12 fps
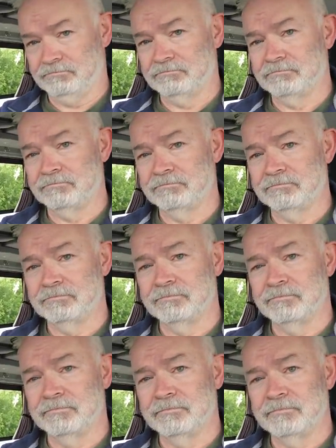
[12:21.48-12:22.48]

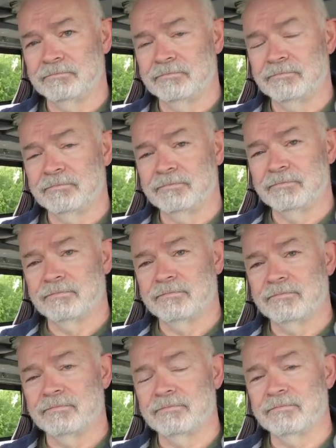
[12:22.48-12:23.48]

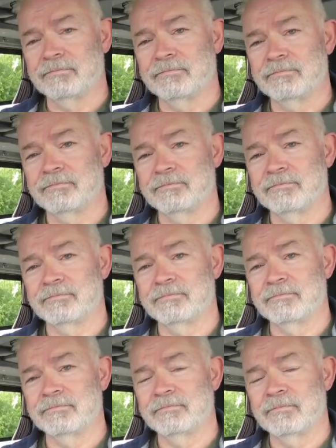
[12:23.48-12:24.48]

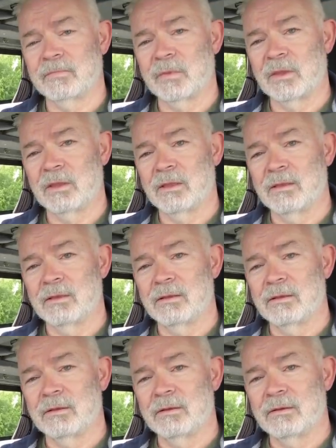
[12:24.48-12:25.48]

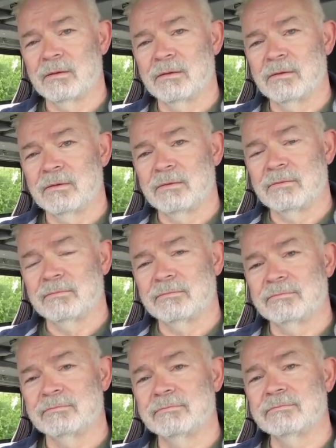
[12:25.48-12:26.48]

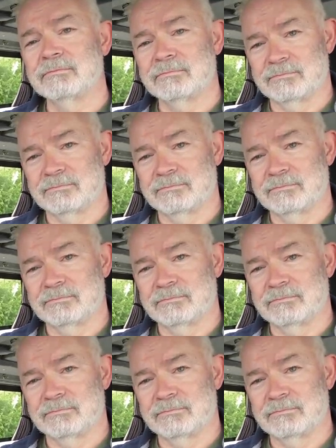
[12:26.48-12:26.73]
This person isn't speaking.